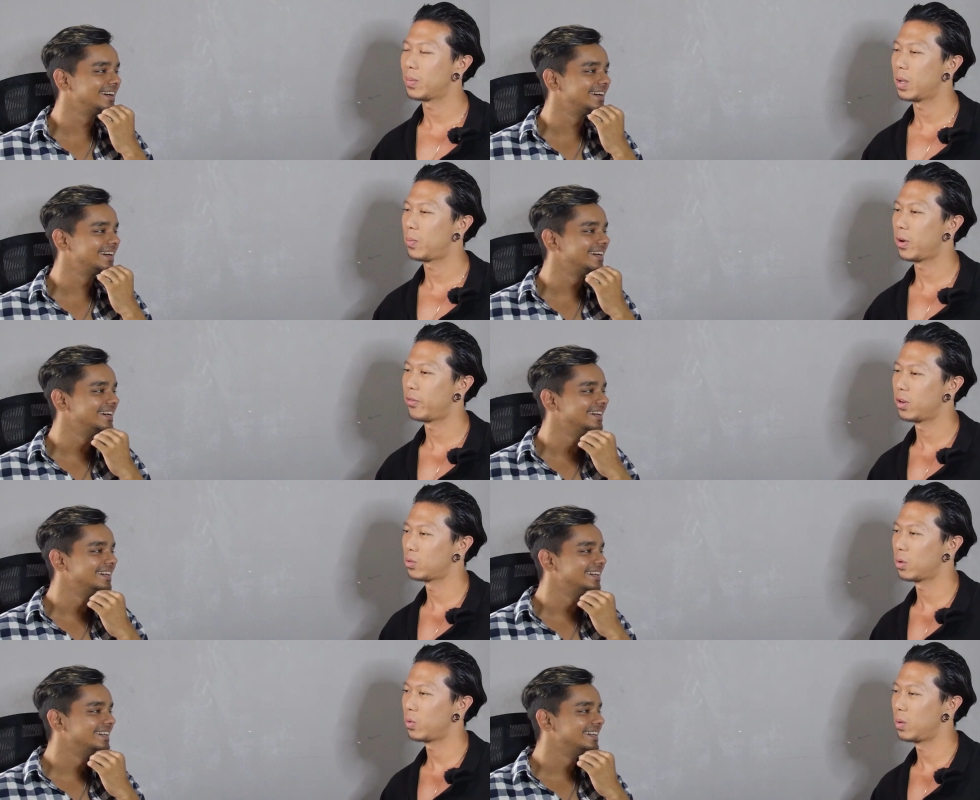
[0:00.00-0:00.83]
Speaker 1: my
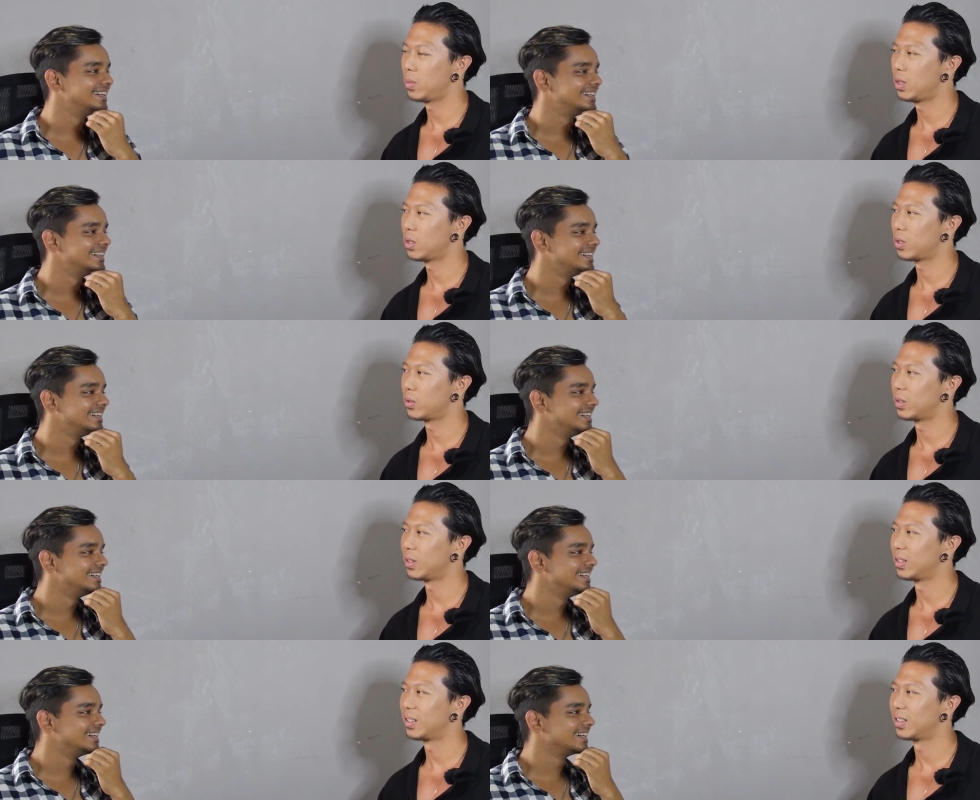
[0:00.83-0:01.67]
preference for women
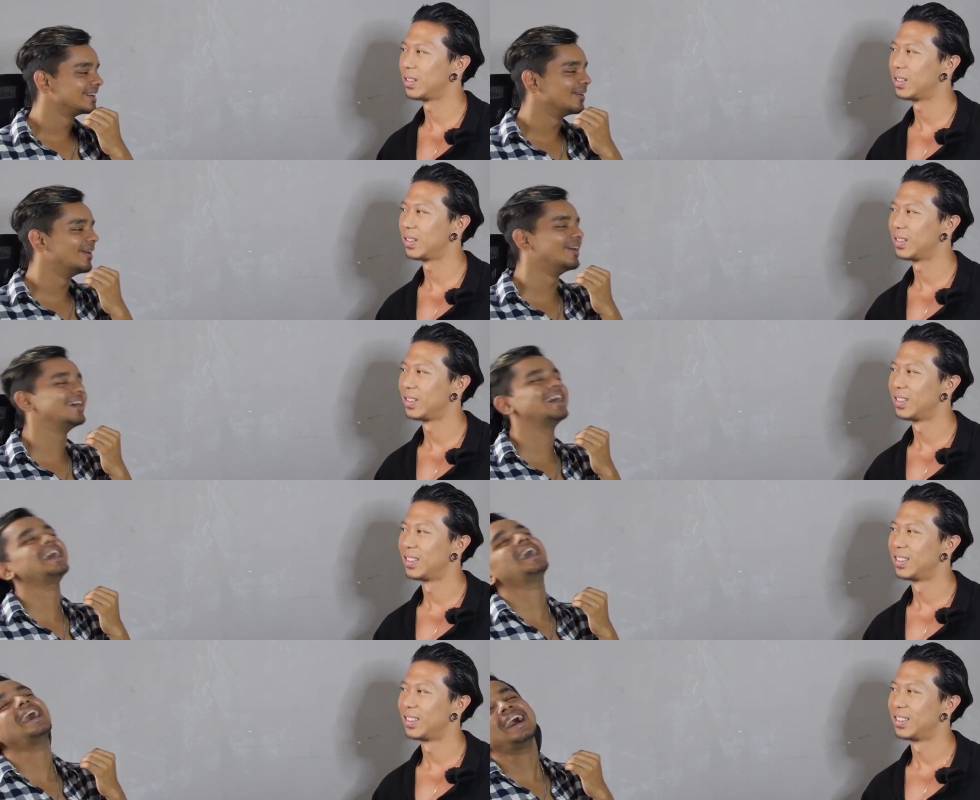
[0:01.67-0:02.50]
or what? No,
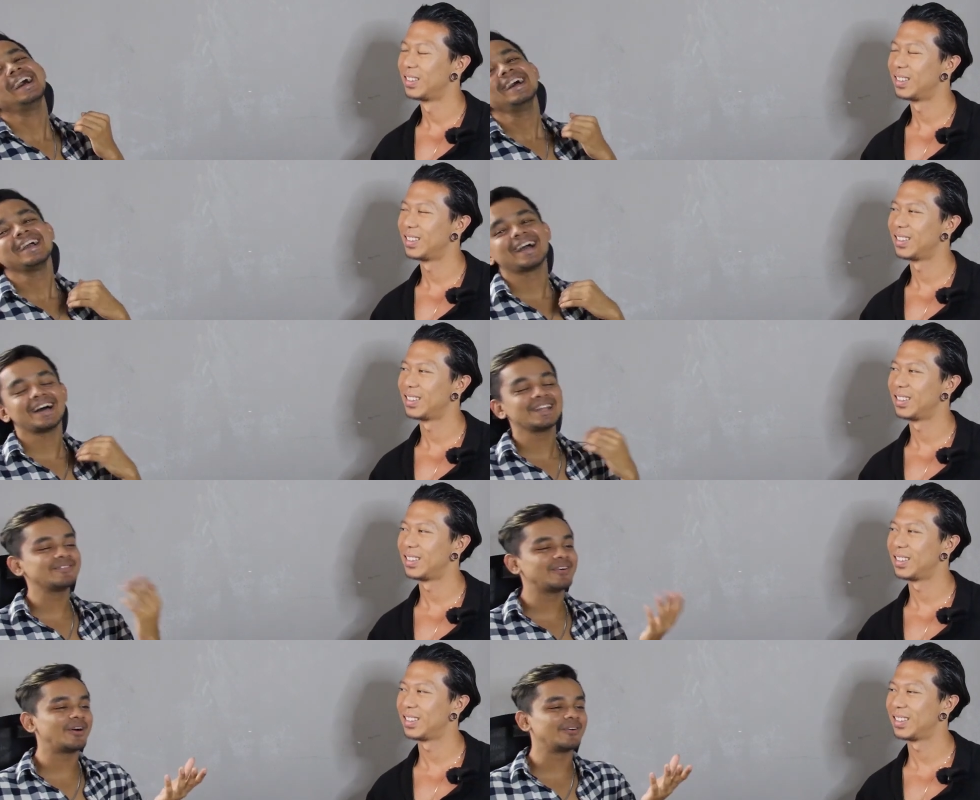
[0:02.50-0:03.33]

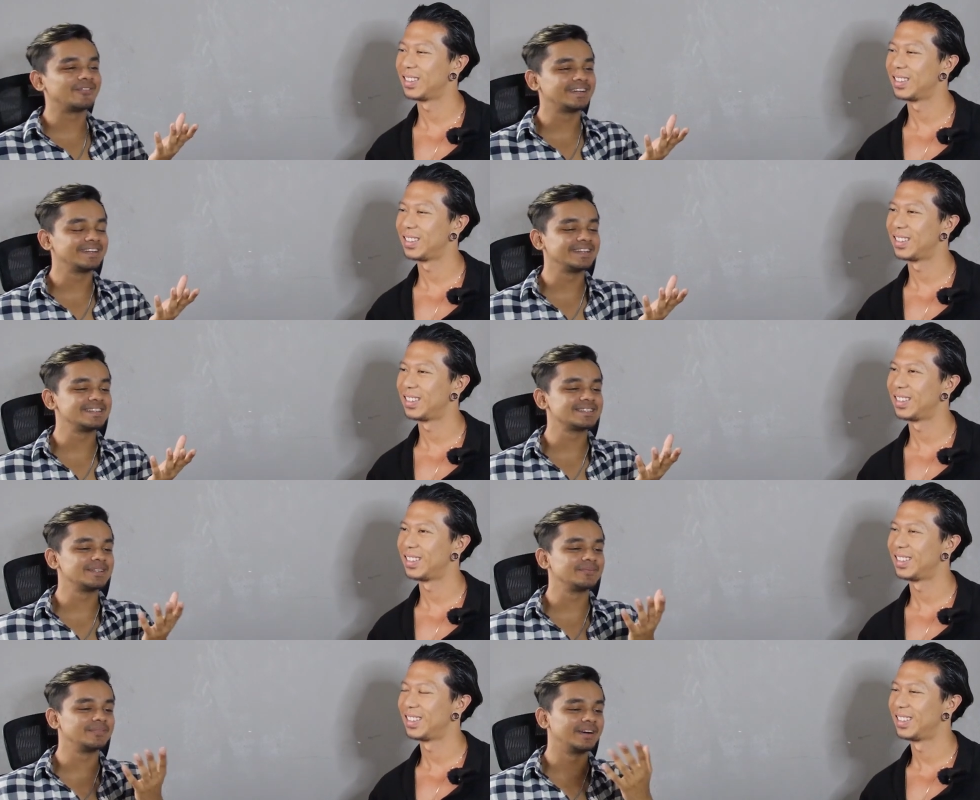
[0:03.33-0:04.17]
carnivore or
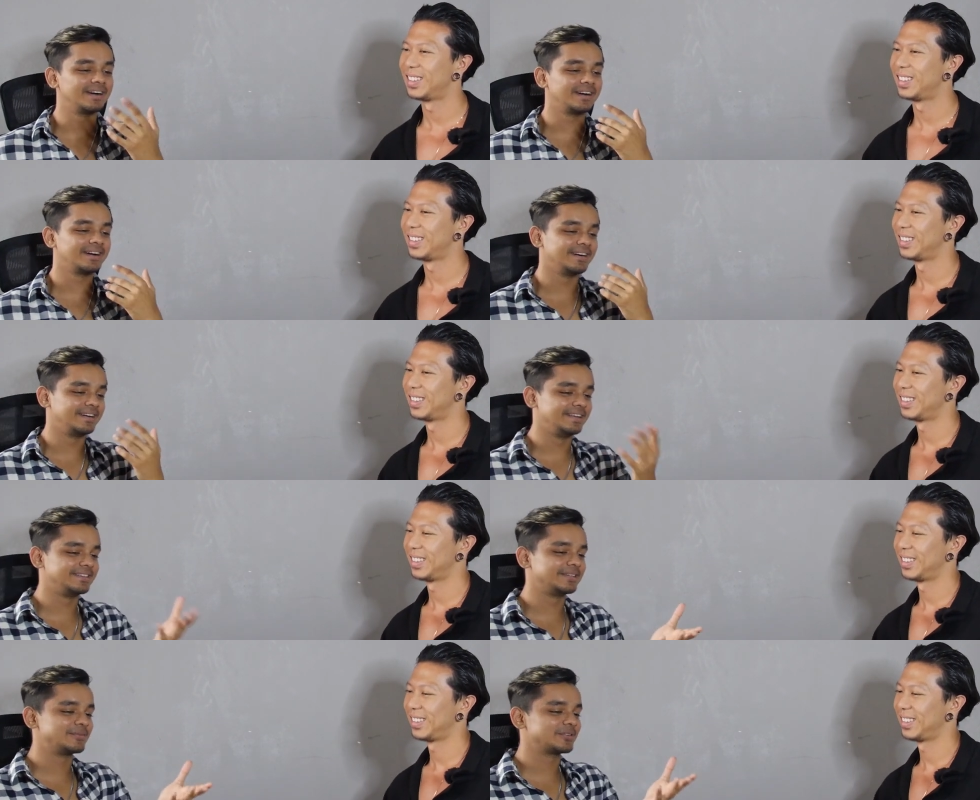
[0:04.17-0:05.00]
veganism
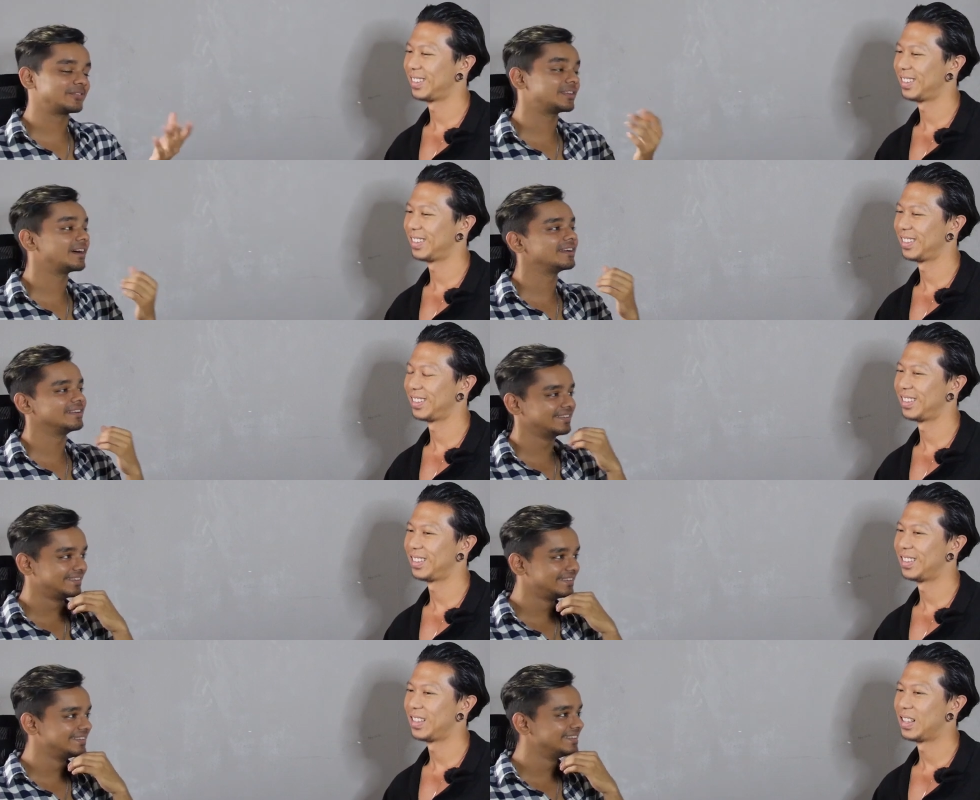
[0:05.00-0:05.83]
in terms of
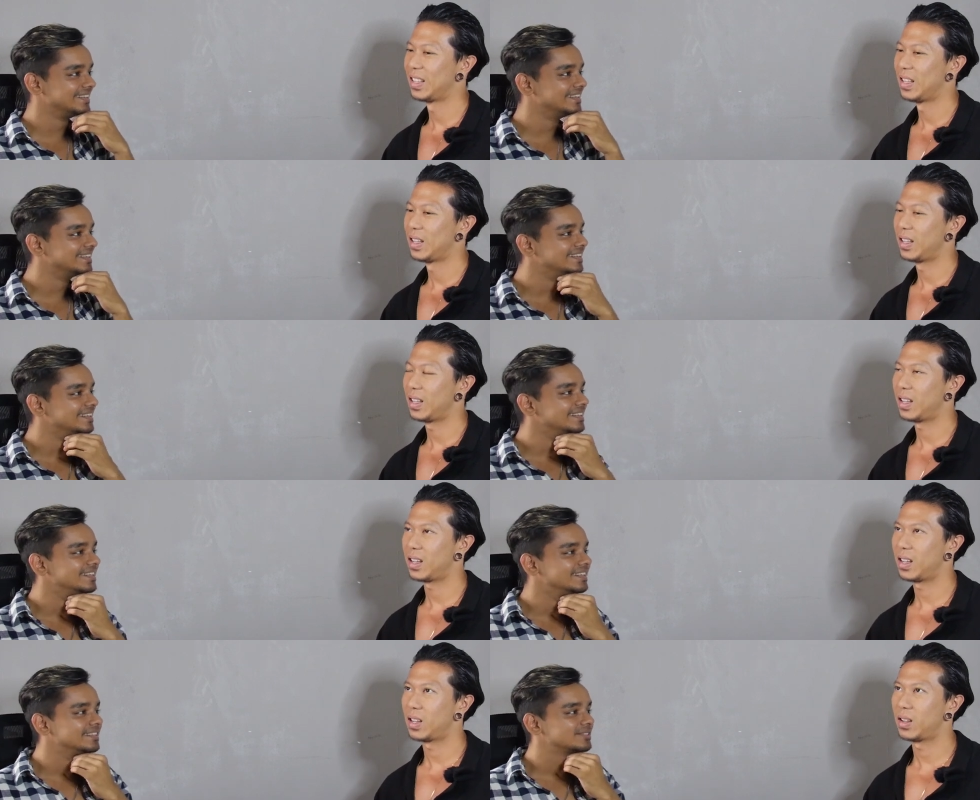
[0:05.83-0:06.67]
diet?
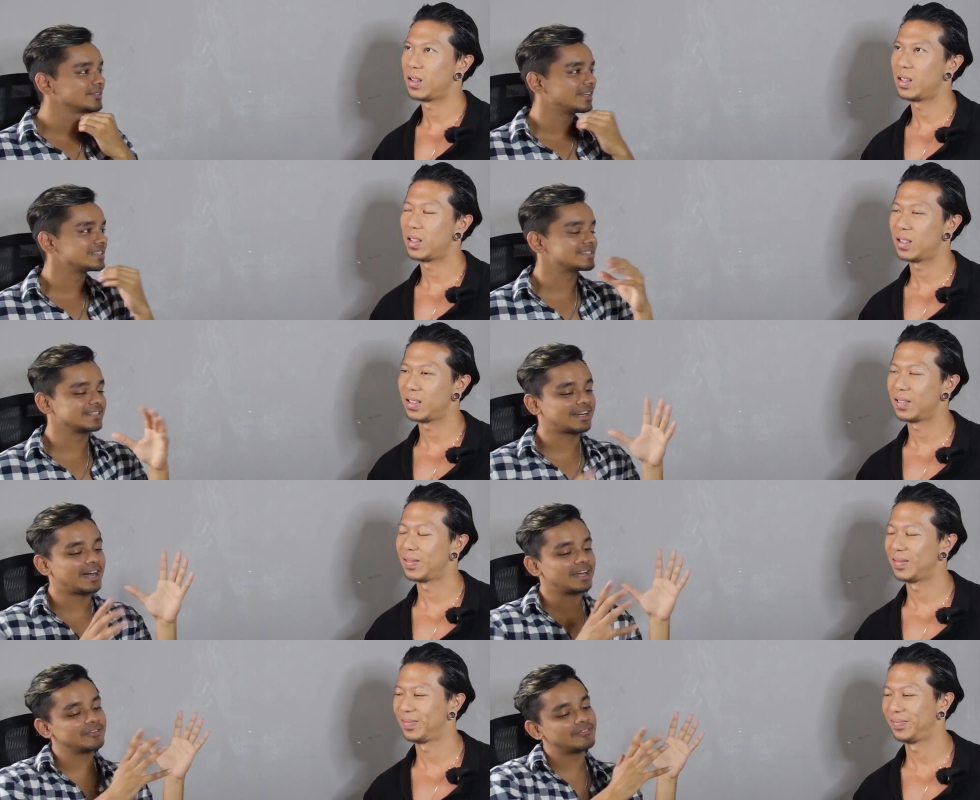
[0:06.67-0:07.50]
So there's the
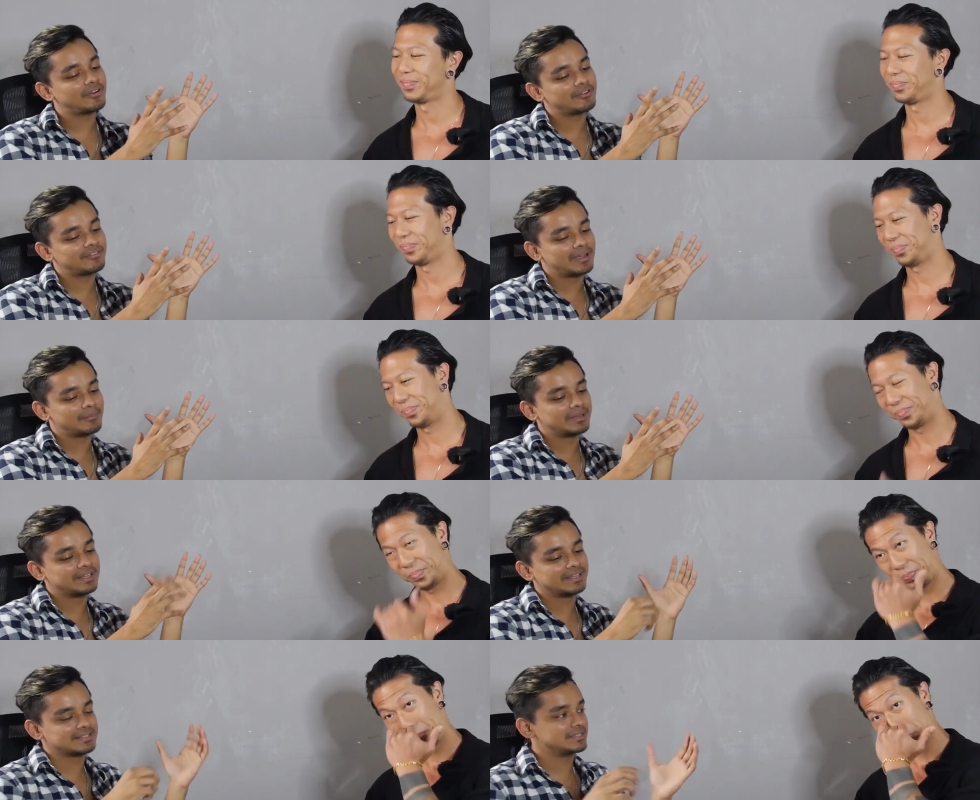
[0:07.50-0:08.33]
carnivore
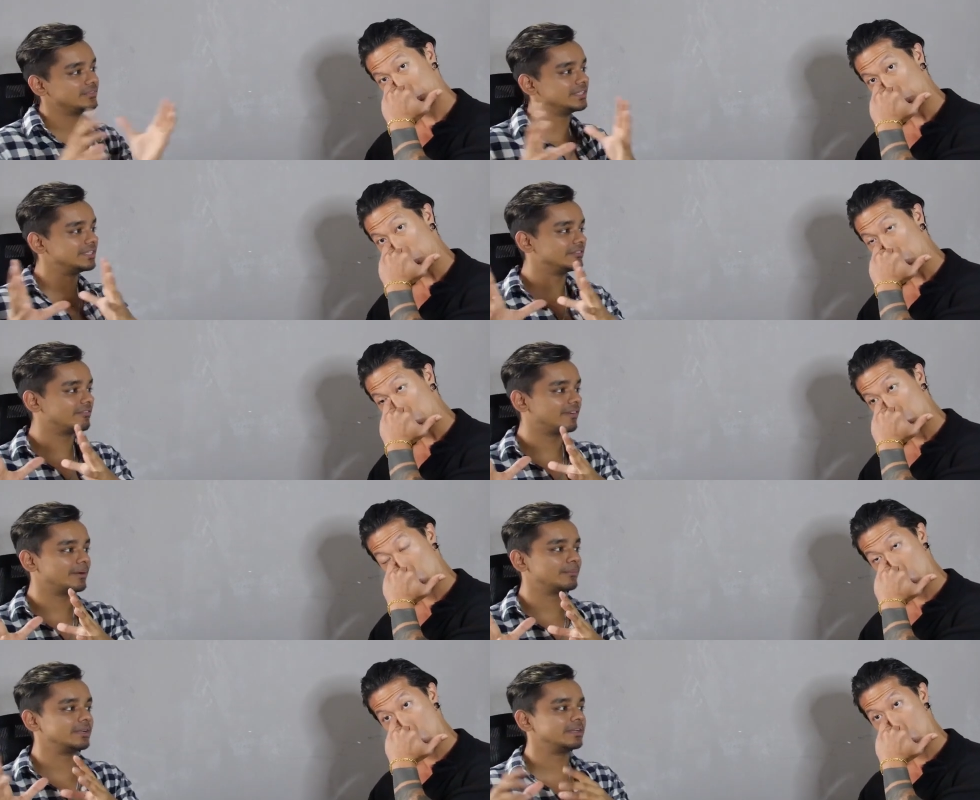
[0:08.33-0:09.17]
family, there's the vegan
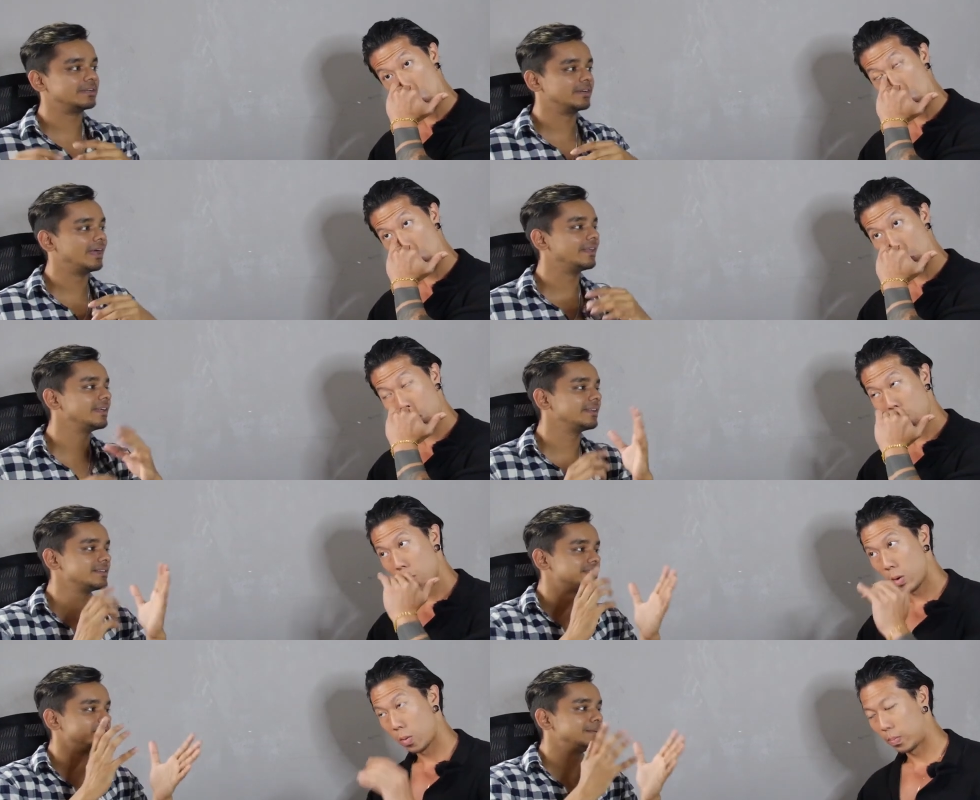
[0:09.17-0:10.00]
family, and
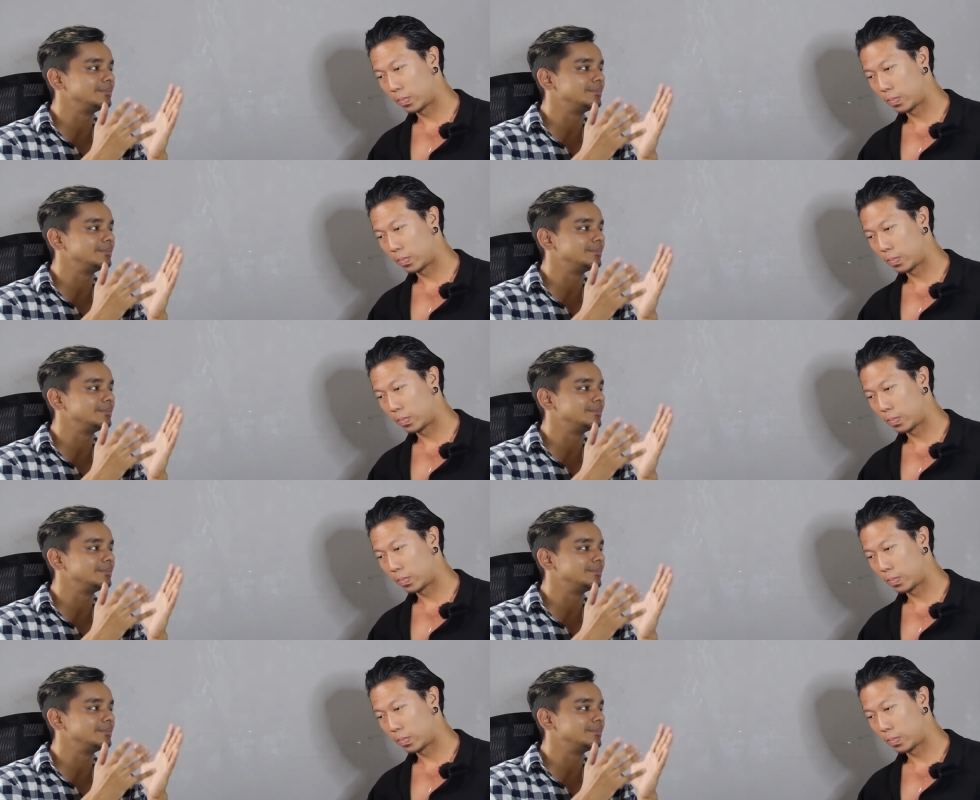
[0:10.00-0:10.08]
then there's the